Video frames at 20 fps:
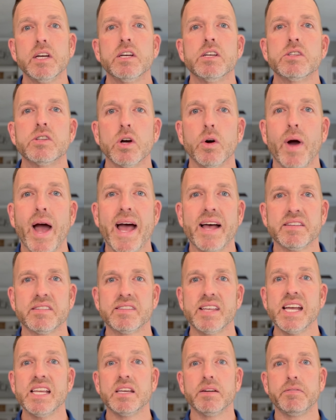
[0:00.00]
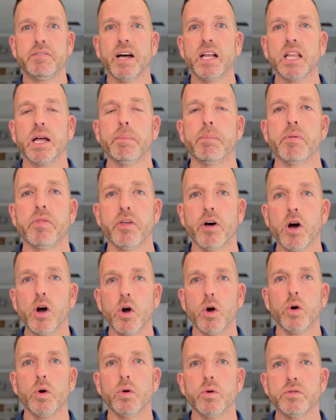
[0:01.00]
So as they develop
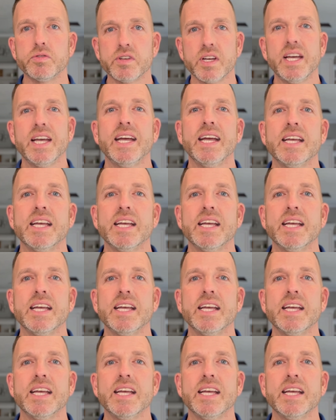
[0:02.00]
those,